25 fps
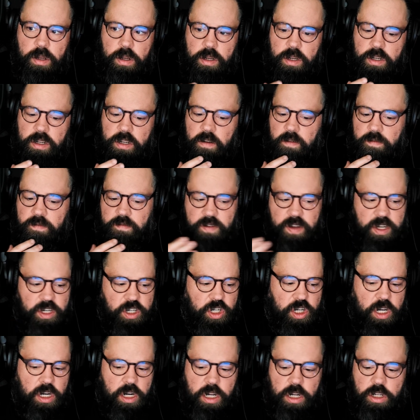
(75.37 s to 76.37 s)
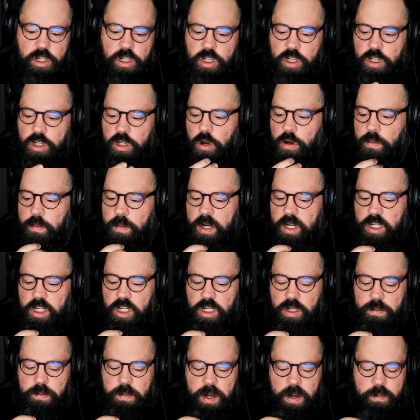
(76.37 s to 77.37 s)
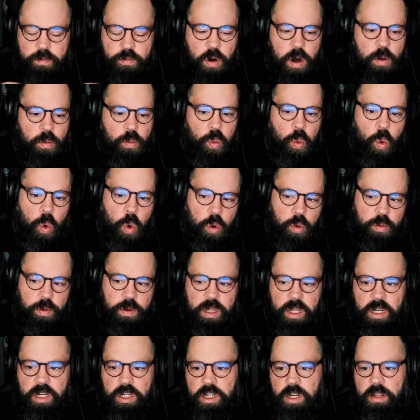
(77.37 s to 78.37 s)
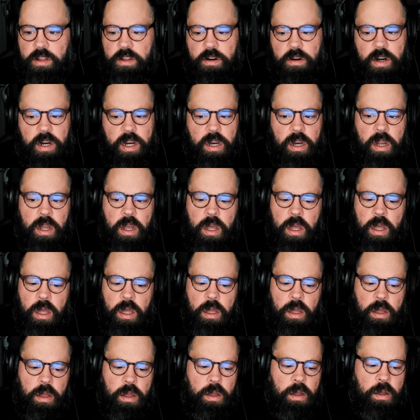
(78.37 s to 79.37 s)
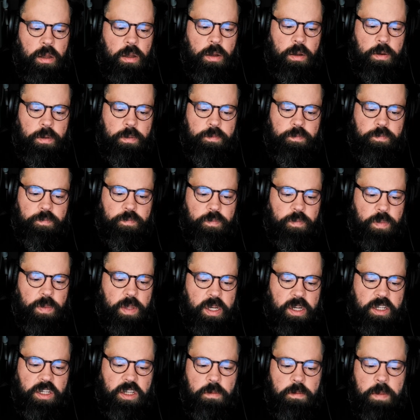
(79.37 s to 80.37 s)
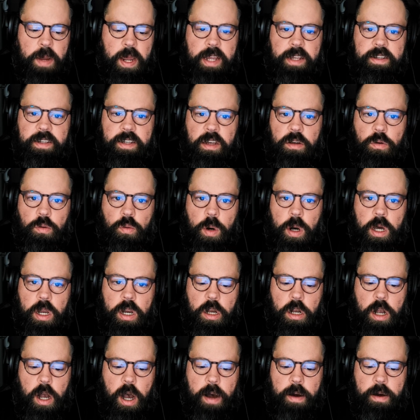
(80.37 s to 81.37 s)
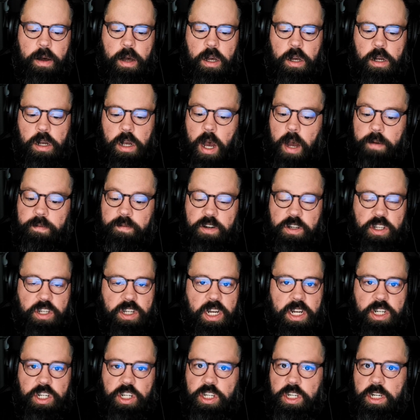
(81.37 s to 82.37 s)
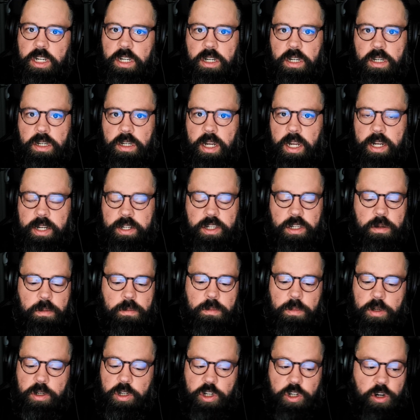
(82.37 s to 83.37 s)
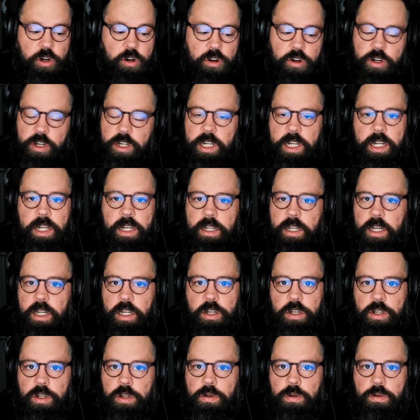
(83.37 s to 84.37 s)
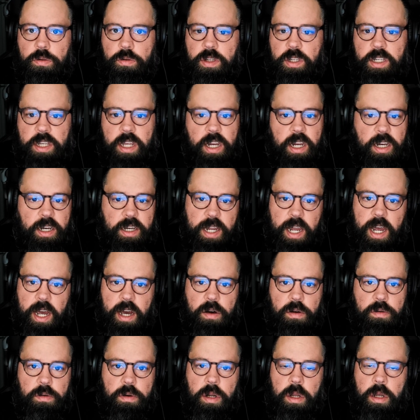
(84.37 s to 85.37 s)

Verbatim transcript: division and so much people at war with each other and it's amazing what a, con- a conversation and some maturity can do sitting down.